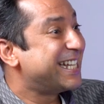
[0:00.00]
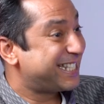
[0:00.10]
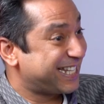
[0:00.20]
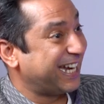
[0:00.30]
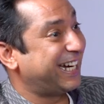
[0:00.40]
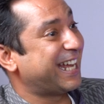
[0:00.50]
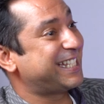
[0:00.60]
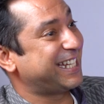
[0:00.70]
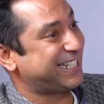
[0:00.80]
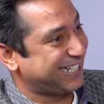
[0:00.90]

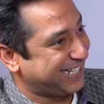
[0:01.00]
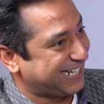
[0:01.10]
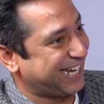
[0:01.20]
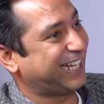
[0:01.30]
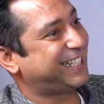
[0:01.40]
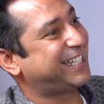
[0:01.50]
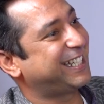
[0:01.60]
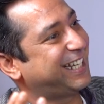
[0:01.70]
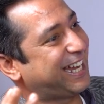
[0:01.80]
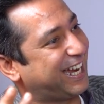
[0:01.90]
Sanitization,
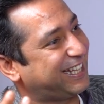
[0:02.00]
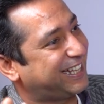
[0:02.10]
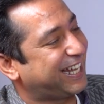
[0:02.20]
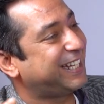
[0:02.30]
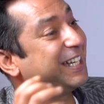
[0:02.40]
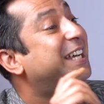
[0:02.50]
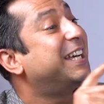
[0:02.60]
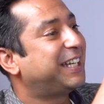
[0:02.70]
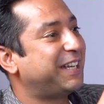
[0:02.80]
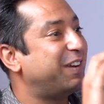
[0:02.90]
collection, and then
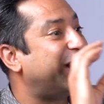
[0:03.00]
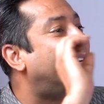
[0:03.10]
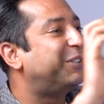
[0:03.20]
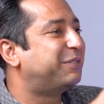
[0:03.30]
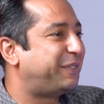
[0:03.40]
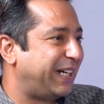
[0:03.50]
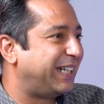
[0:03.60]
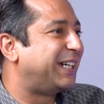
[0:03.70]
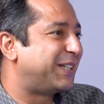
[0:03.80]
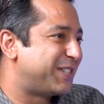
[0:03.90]
giving out the
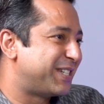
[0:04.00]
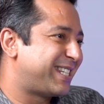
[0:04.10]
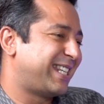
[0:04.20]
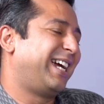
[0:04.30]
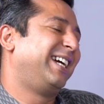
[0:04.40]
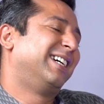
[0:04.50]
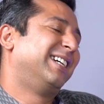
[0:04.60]
feed that you just said.